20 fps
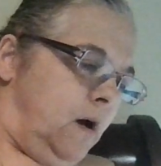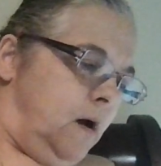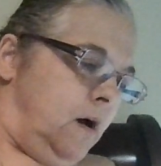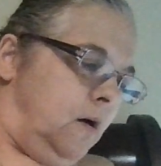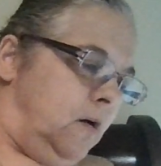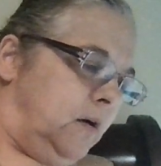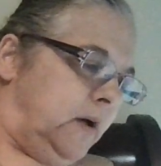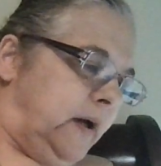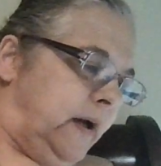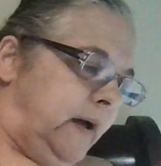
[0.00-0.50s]

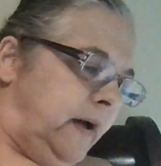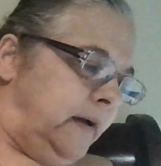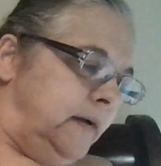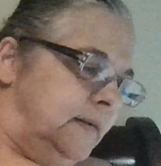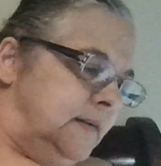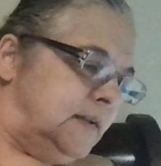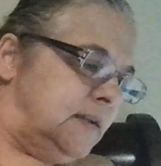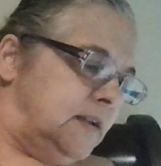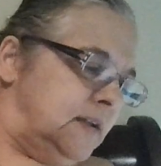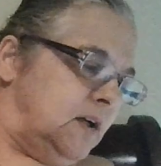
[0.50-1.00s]
Okay,
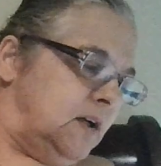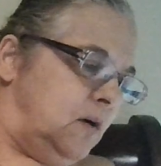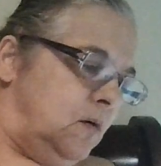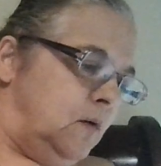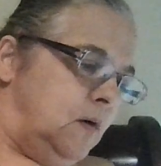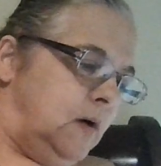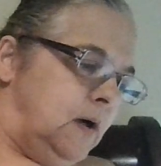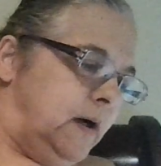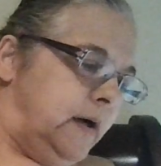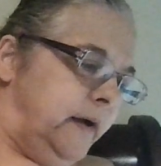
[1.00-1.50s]

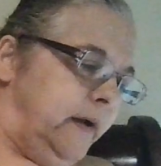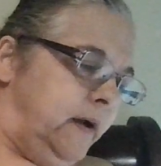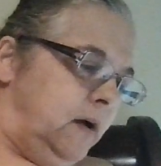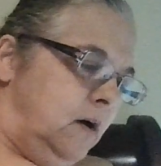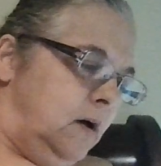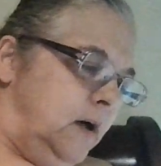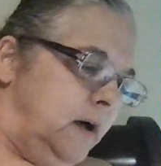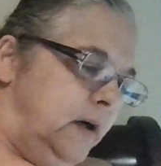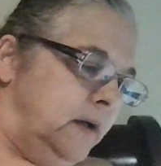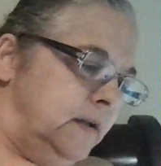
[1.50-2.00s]
so I
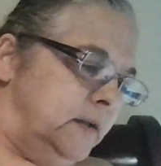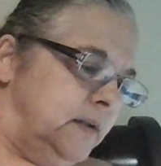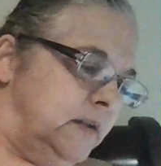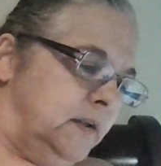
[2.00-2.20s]
got